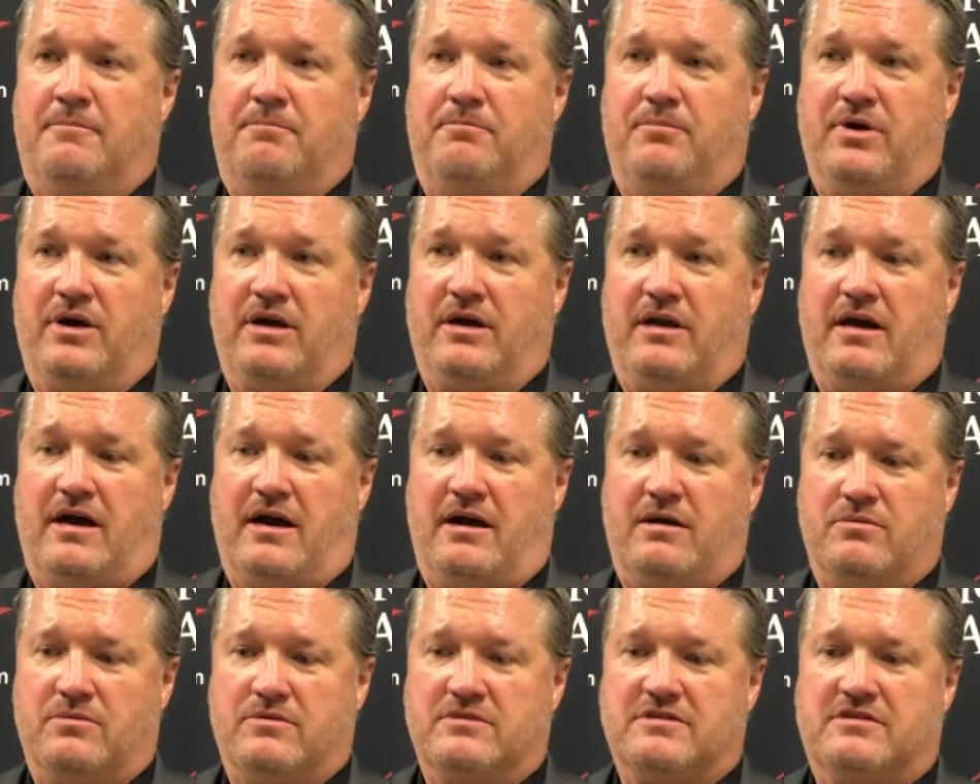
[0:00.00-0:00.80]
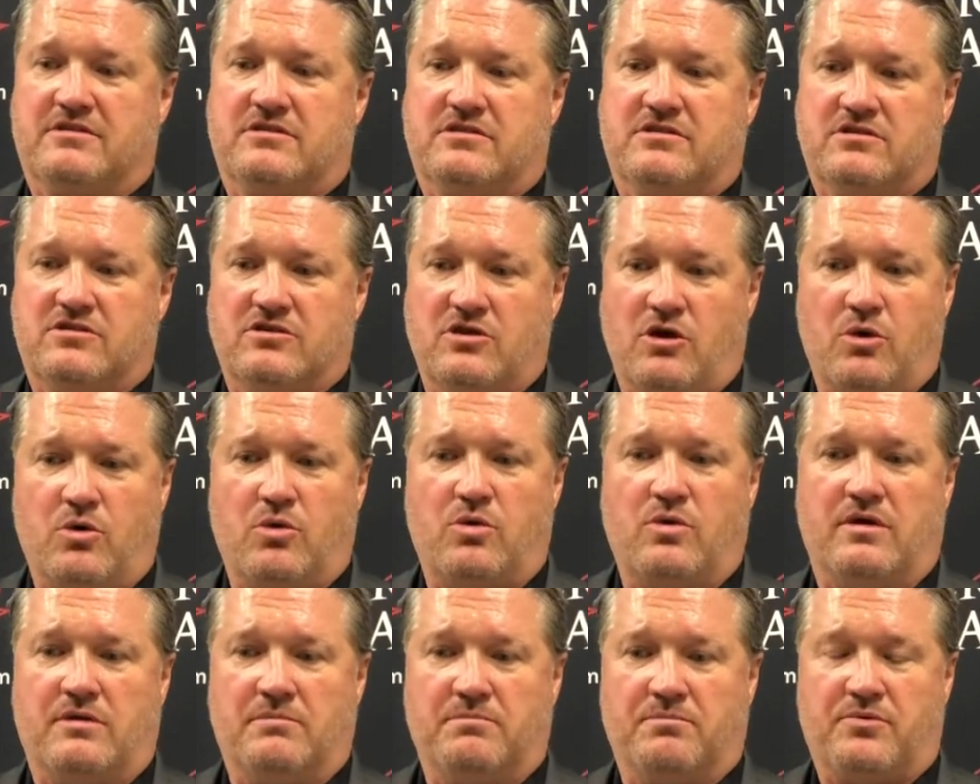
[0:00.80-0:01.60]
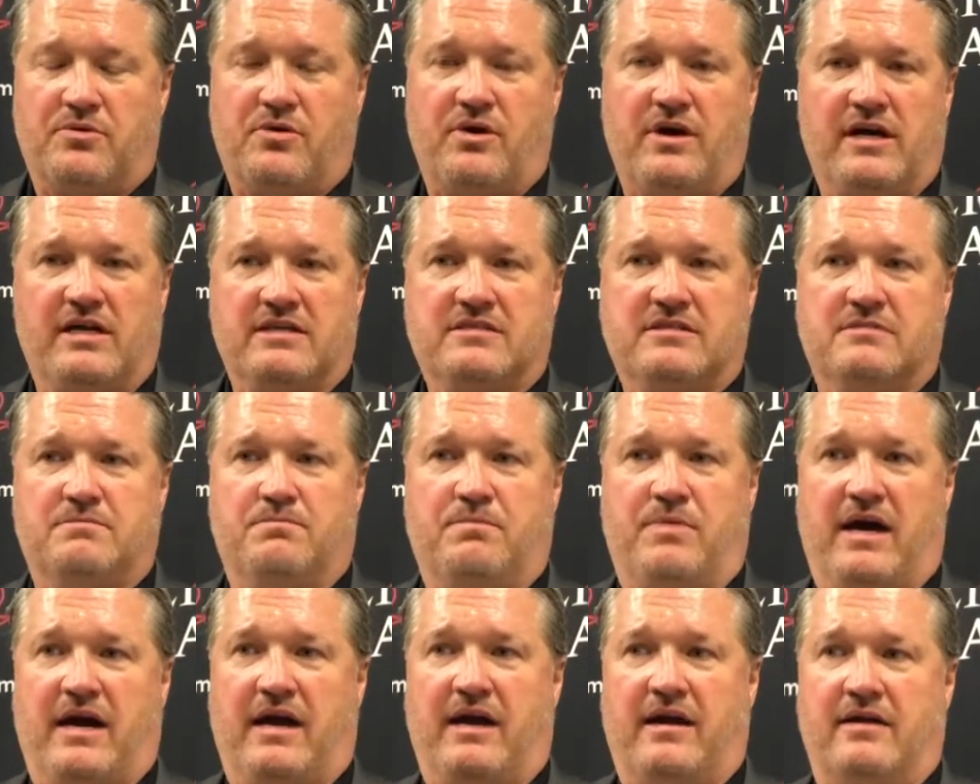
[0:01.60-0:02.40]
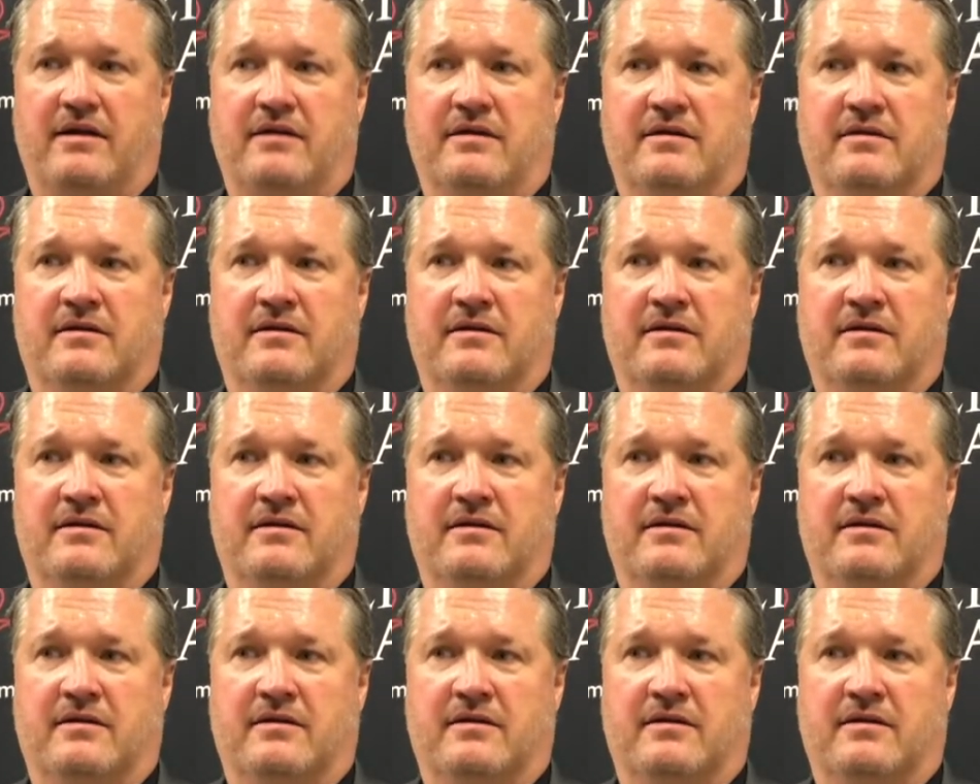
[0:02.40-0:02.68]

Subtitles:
But I was so impressed by